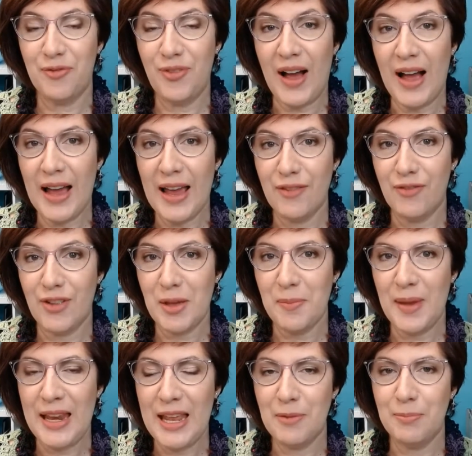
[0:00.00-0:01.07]
5
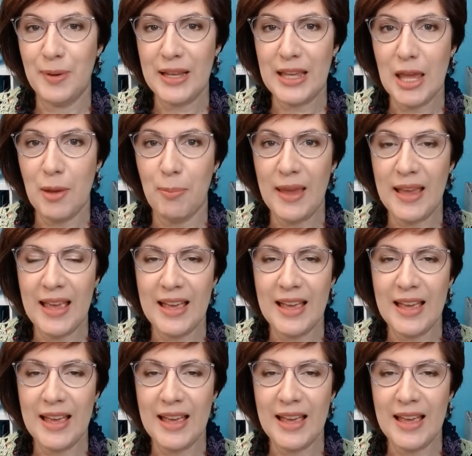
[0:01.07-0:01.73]
Minute Bookkeeping,